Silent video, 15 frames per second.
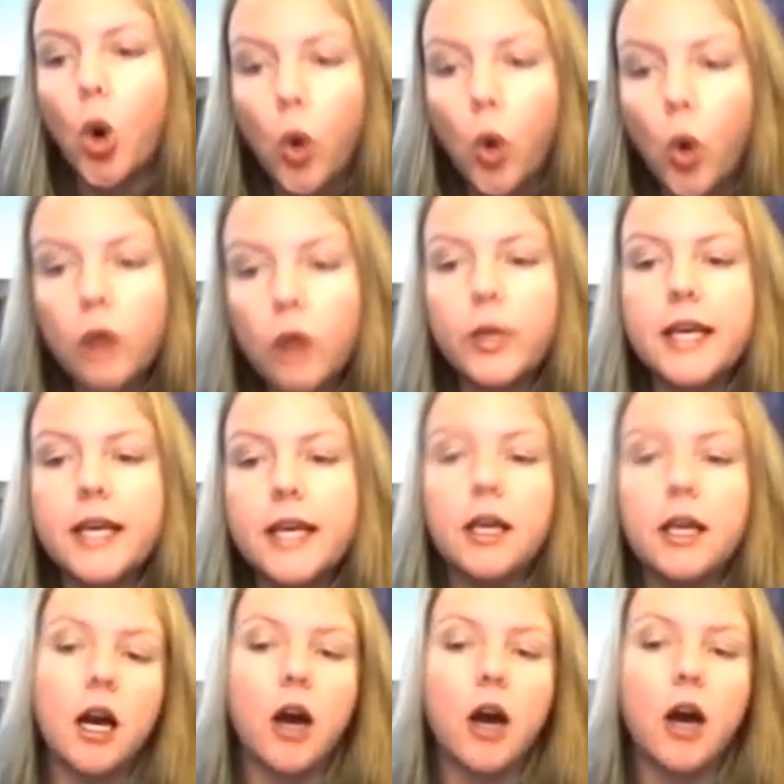Or
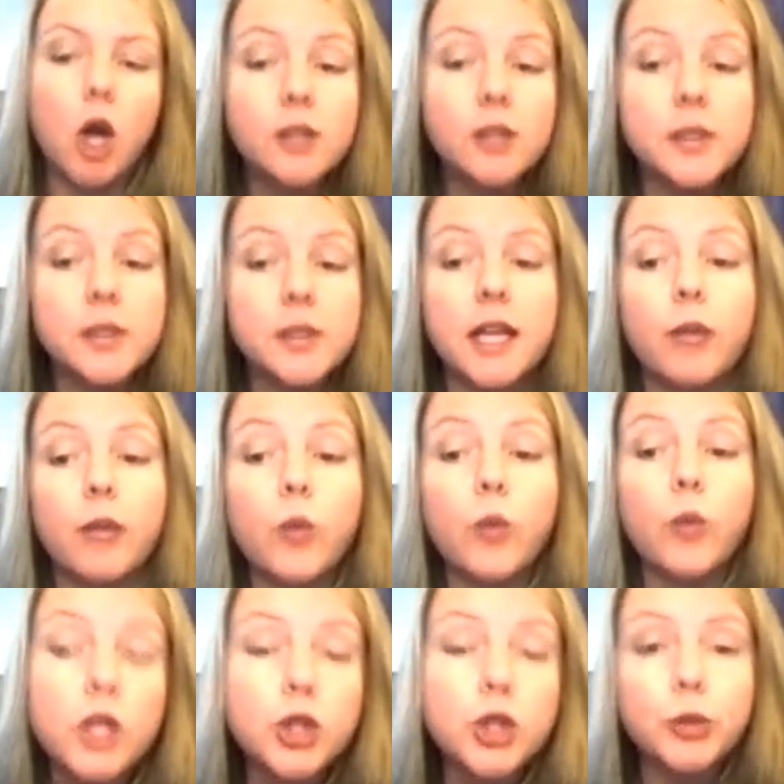we also set up
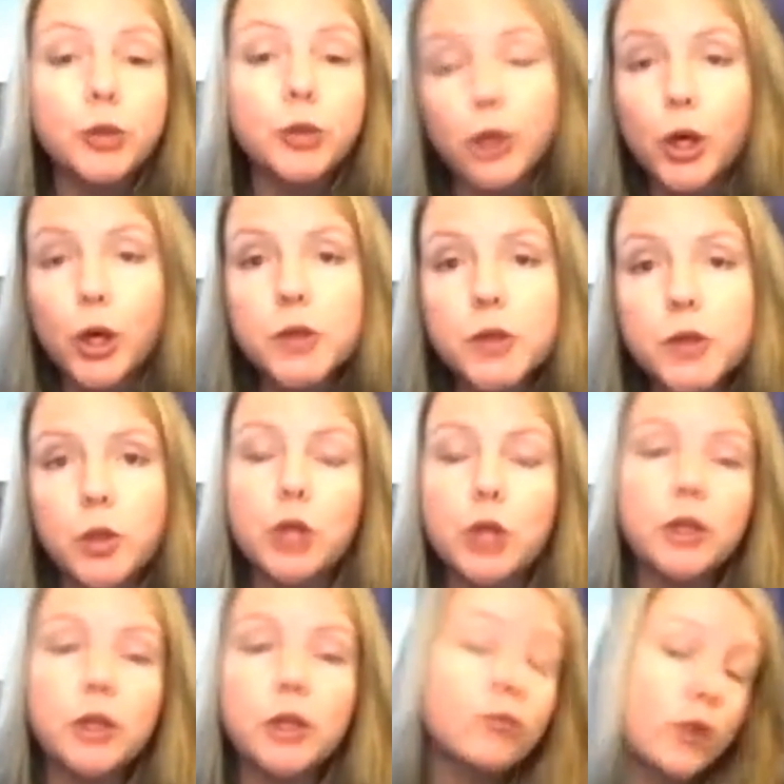regional bureaus where
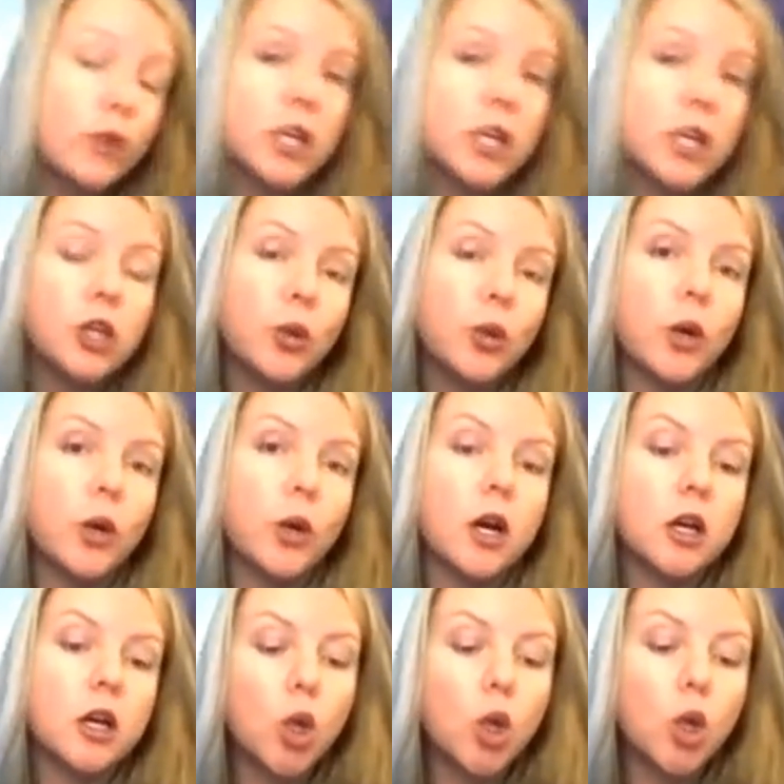you can bring
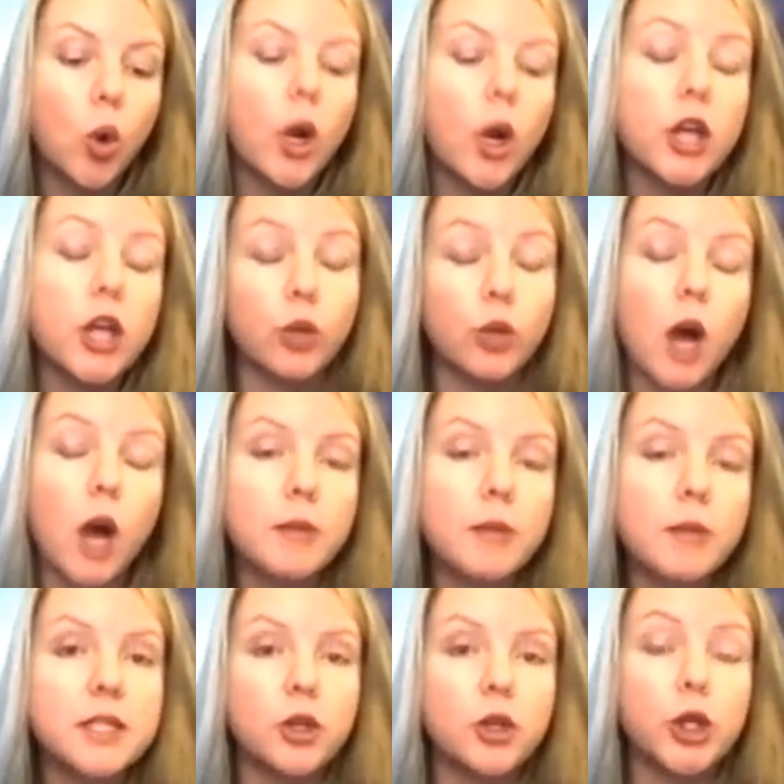your core and your rock
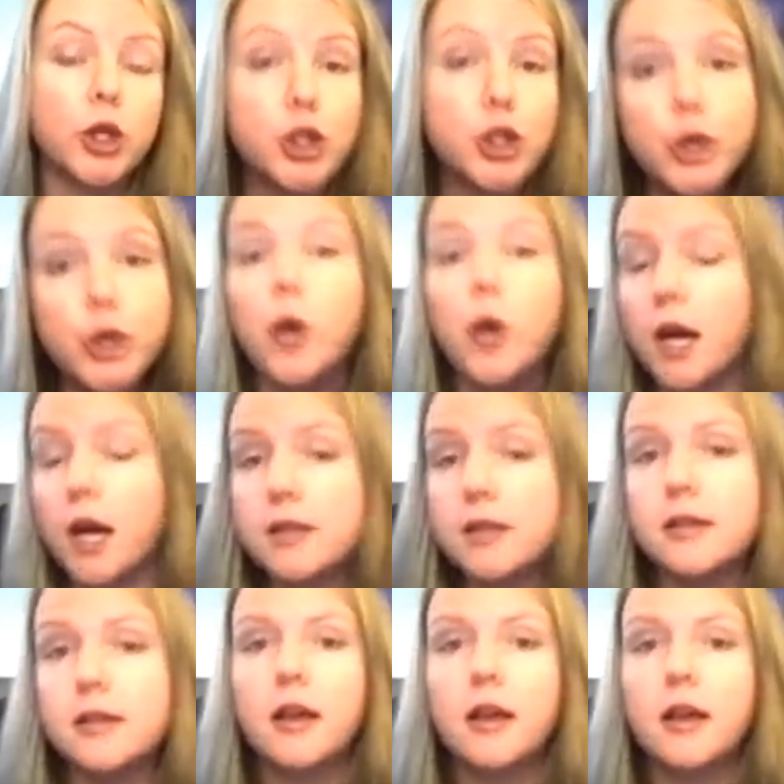material to
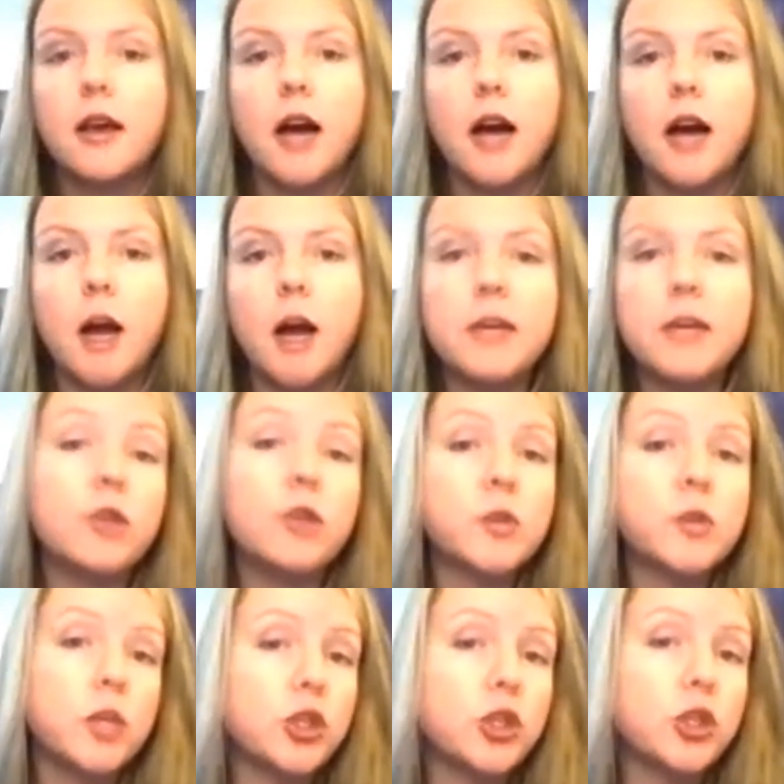us in
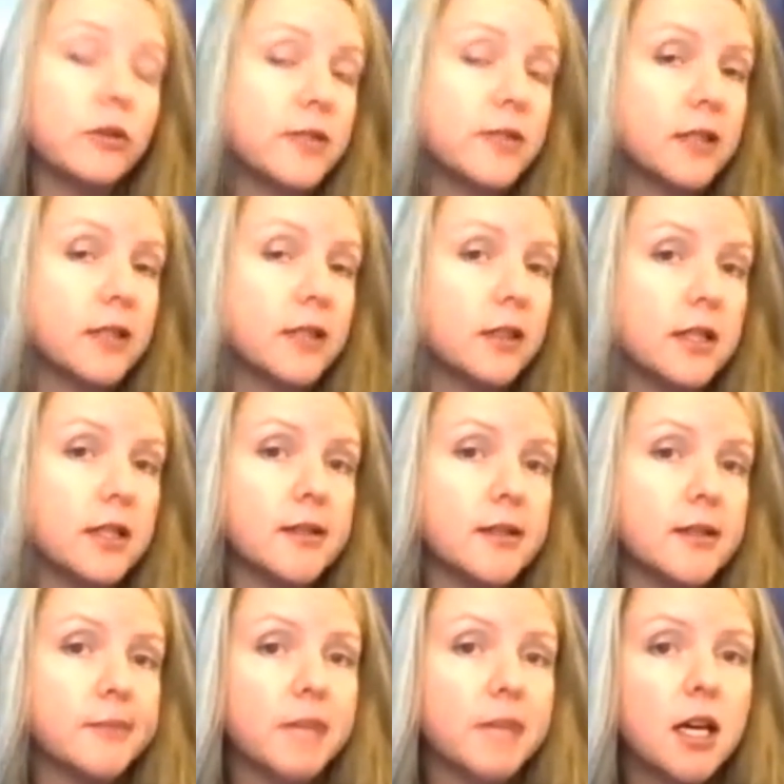those regional
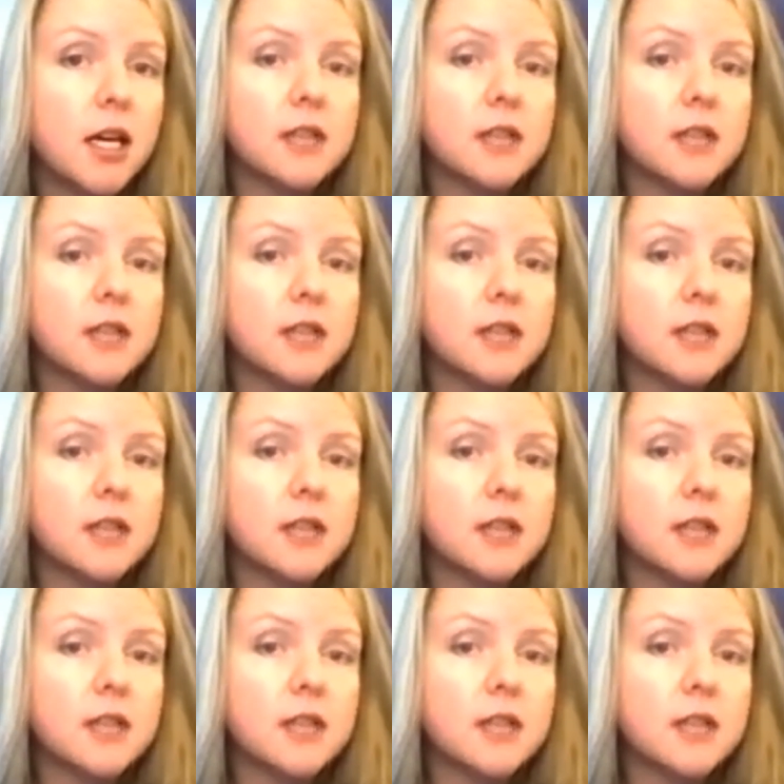facilities.